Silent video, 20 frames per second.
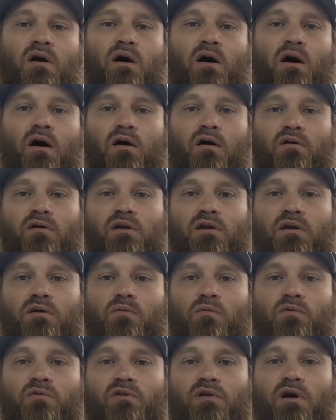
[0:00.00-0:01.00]
I'll
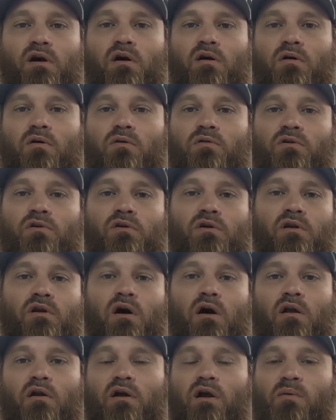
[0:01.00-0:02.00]
get with y'all. You can
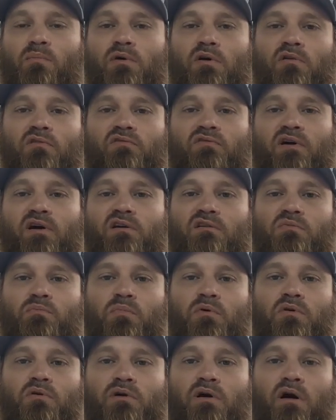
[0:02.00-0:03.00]
holler at me on
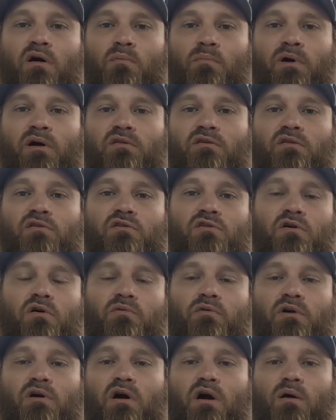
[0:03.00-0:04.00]
Facebook. I'll message you
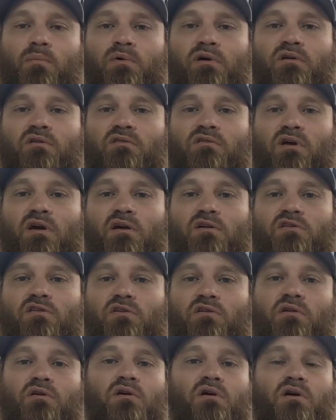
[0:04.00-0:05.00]
on the comment
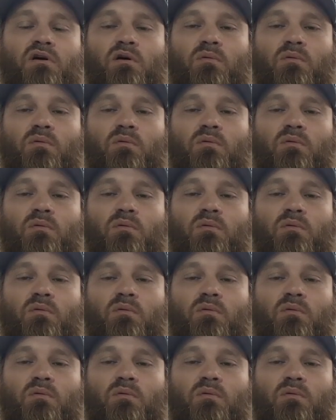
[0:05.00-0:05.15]
section.